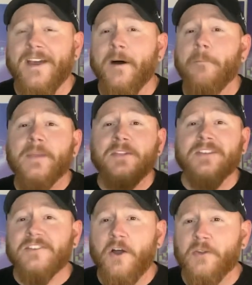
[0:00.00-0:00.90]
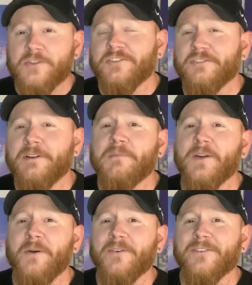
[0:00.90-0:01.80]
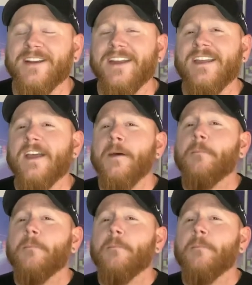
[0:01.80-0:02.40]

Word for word: a million dollars in crypto overnight.